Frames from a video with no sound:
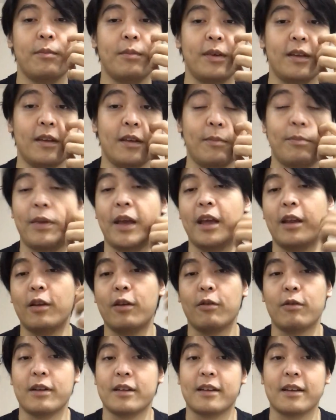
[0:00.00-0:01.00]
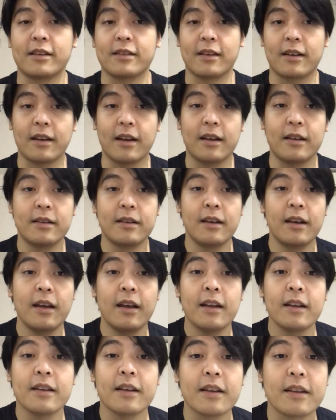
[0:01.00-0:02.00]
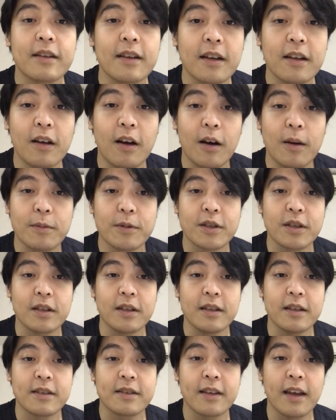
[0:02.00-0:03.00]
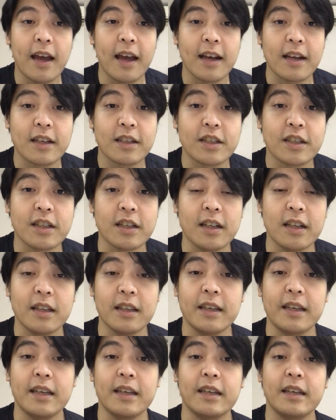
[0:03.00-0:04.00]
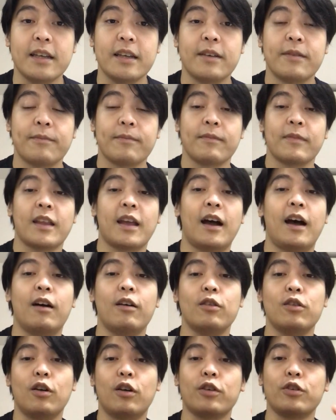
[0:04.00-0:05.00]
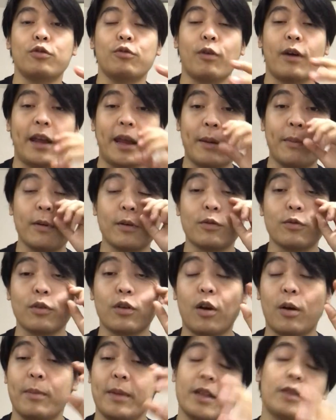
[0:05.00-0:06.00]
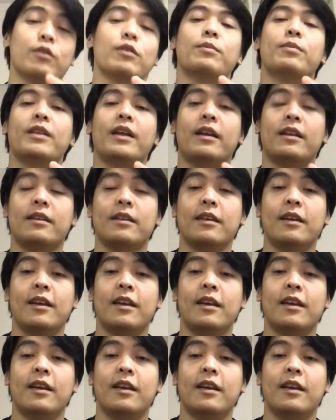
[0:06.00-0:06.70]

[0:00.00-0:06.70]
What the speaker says: be it paleo and things like that. The third option is actually how long you are able to commit to a plan.